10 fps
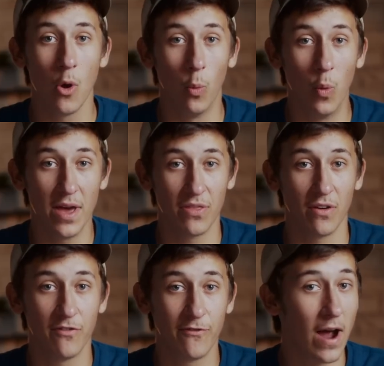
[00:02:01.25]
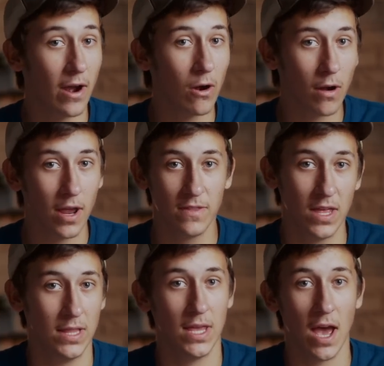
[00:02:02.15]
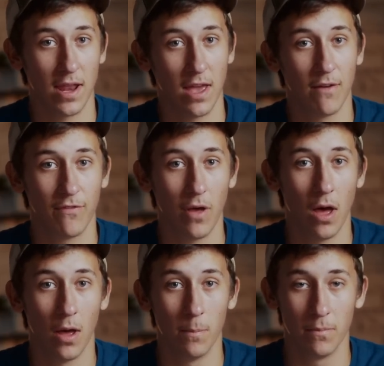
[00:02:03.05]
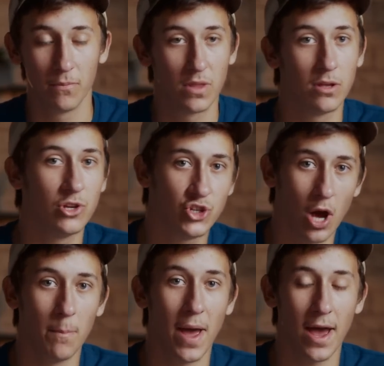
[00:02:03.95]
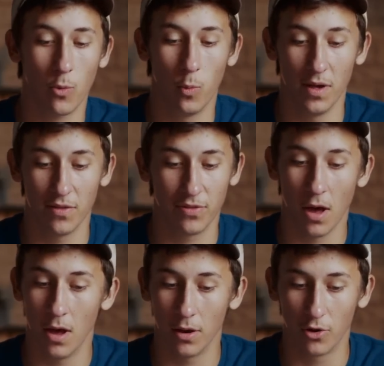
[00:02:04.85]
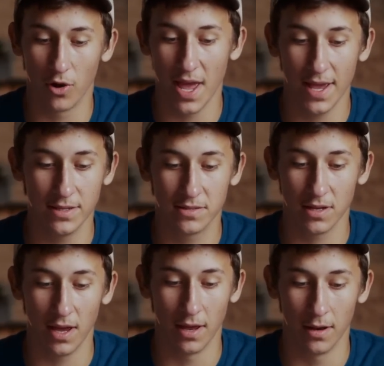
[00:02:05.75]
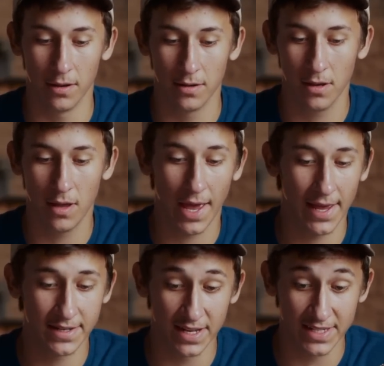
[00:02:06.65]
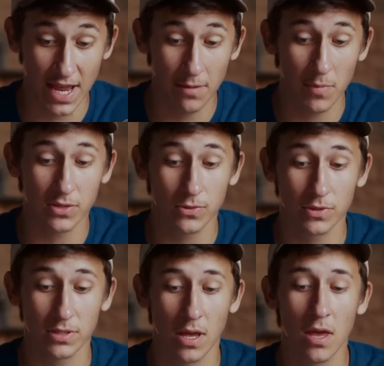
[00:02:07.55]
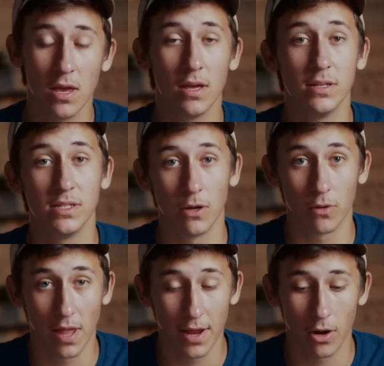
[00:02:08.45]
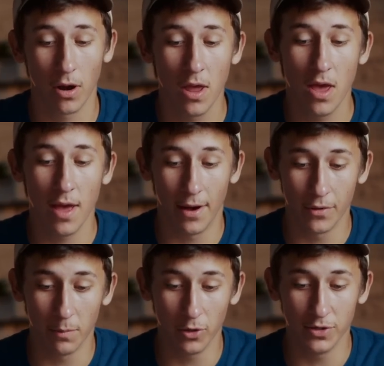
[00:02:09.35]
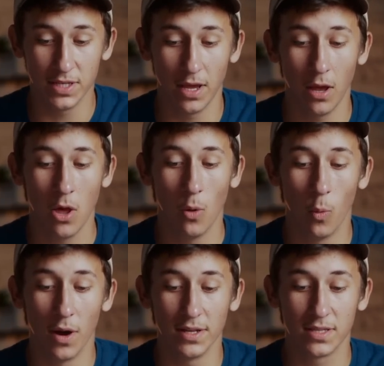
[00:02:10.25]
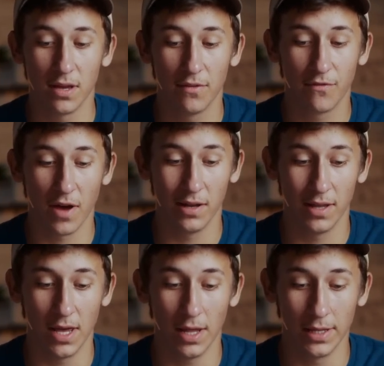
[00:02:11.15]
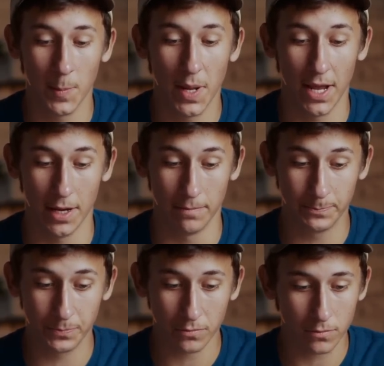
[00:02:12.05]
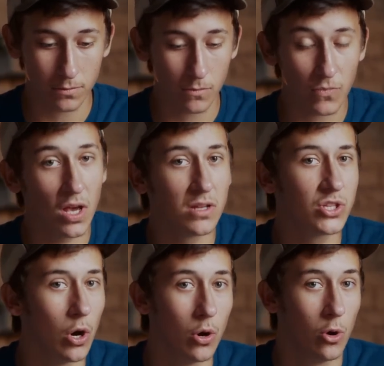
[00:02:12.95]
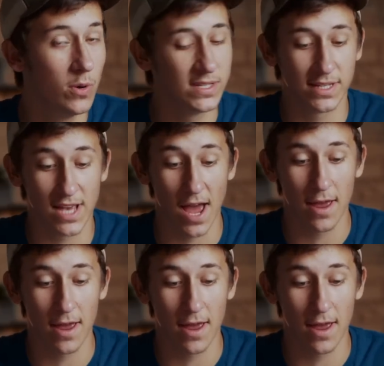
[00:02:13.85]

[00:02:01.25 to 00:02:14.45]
with fire, and then the IDF shot back with grenades and anti-tank missiles until later al-Nablusi was finally eliminated. So who is this guy?